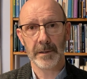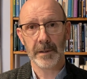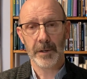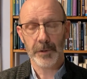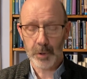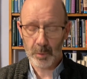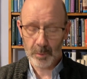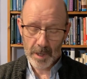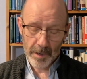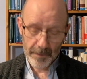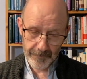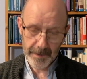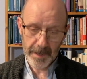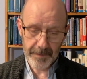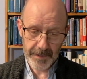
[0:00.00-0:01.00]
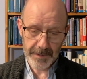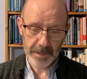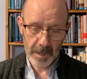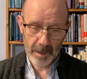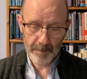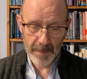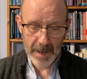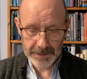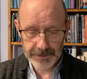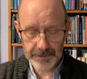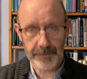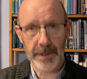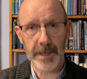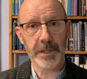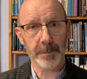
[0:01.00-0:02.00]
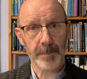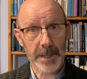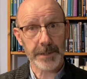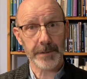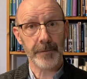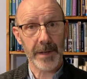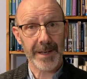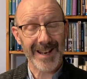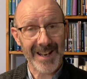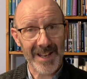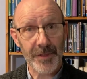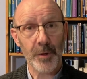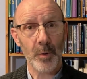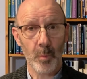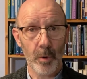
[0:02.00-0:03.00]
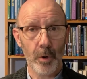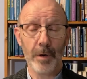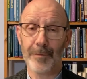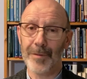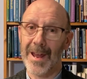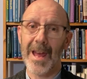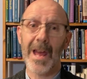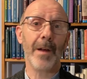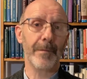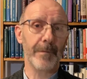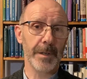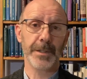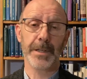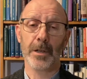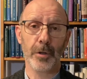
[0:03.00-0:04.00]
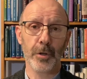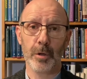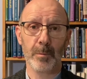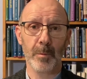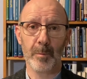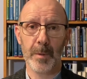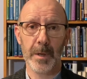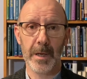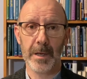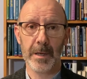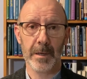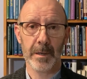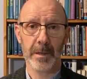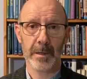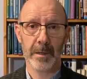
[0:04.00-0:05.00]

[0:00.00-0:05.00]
So faith is a massive thing. It's a massive thing in the world for every single human being.